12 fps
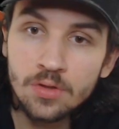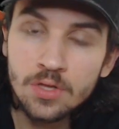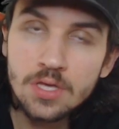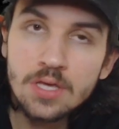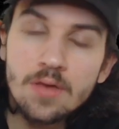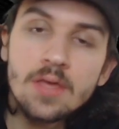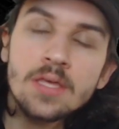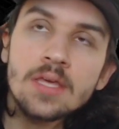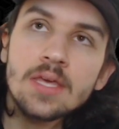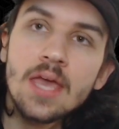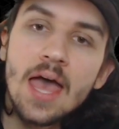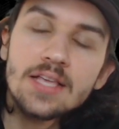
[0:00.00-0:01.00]

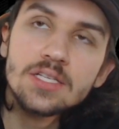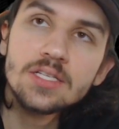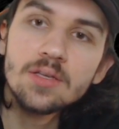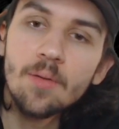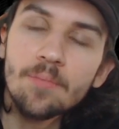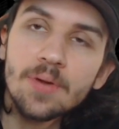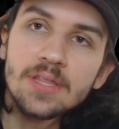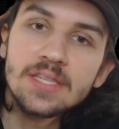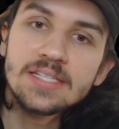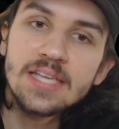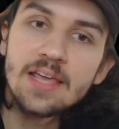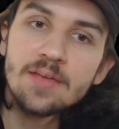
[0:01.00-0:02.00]
Yes, but at the
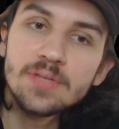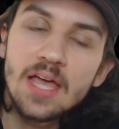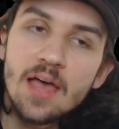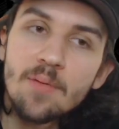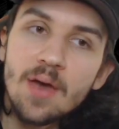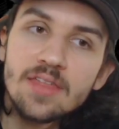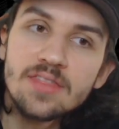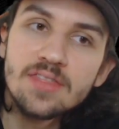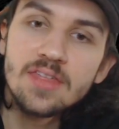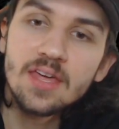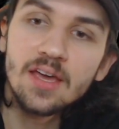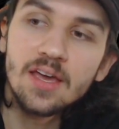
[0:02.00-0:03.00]
same time, I
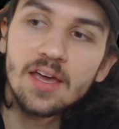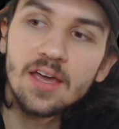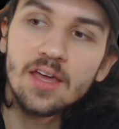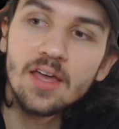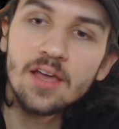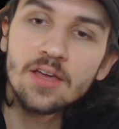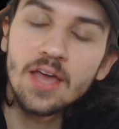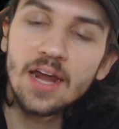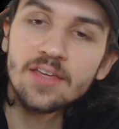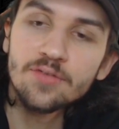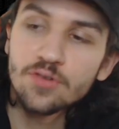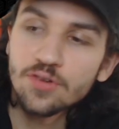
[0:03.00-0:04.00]
think you got to
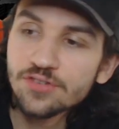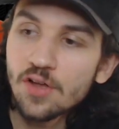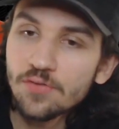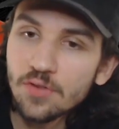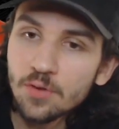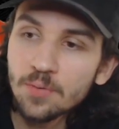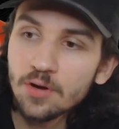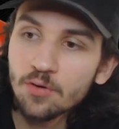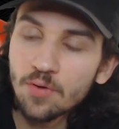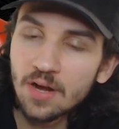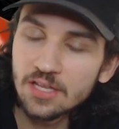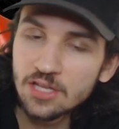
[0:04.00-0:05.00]
give yourself a little bit of credit.